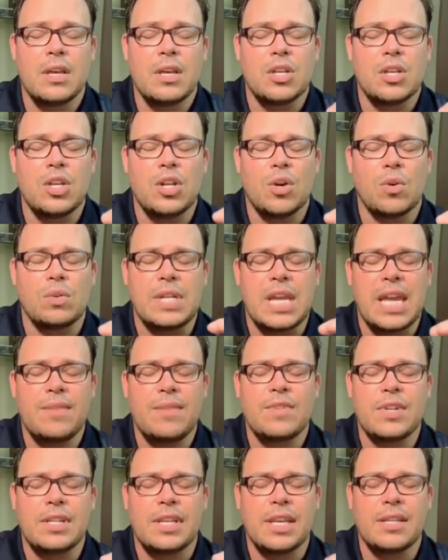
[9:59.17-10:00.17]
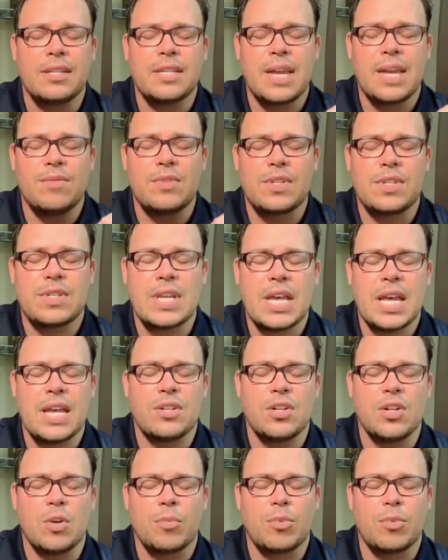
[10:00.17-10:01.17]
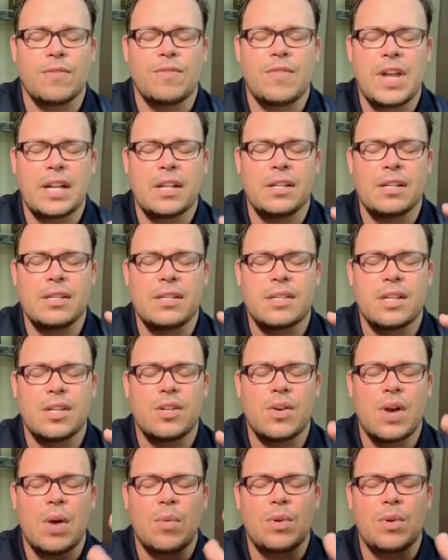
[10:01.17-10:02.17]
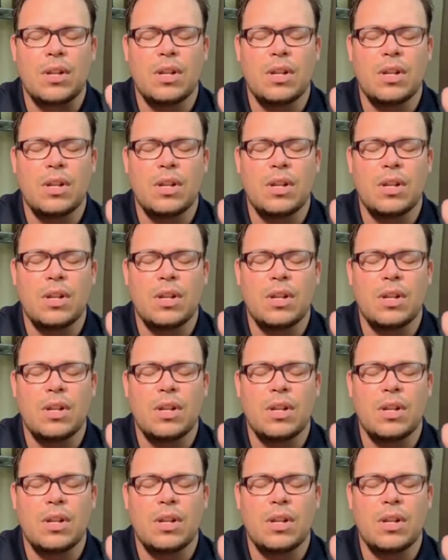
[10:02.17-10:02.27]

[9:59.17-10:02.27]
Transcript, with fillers: You know, David, King David said, you know, prophetically, he said, you know, I would have